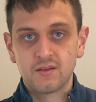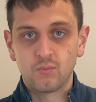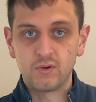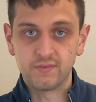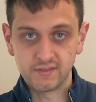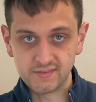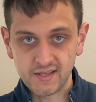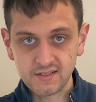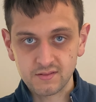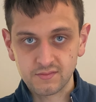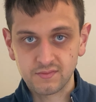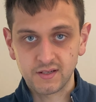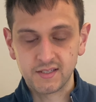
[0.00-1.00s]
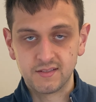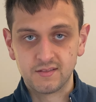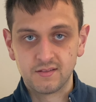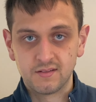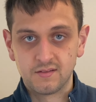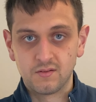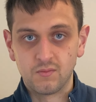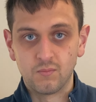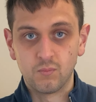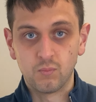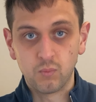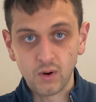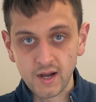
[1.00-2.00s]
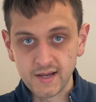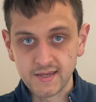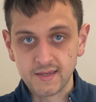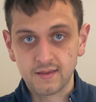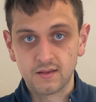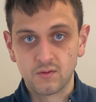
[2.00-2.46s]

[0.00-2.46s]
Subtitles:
We've identified why